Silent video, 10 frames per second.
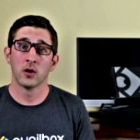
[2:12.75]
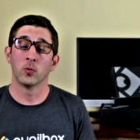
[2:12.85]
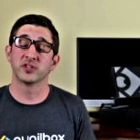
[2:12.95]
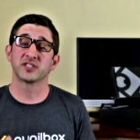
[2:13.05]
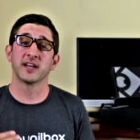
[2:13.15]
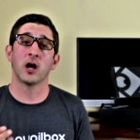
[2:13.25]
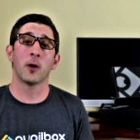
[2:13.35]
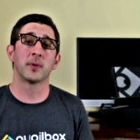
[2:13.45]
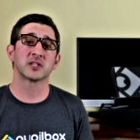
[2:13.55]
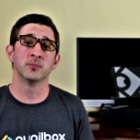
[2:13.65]
which is going to
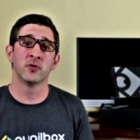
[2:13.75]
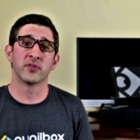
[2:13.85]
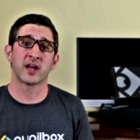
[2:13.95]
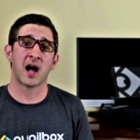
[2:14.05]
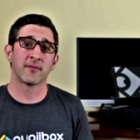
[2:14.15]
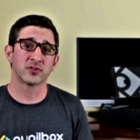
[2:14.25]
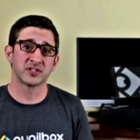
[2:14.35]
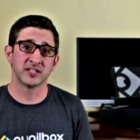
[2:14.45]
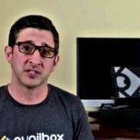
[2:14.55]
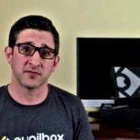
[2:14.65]
help us move the
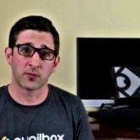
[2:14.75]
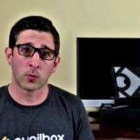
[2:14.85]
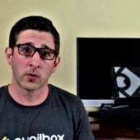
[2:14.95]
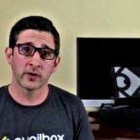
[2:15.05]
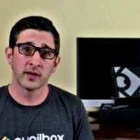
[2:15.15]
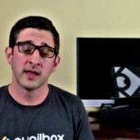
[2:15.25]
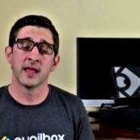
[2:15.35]
conversation forward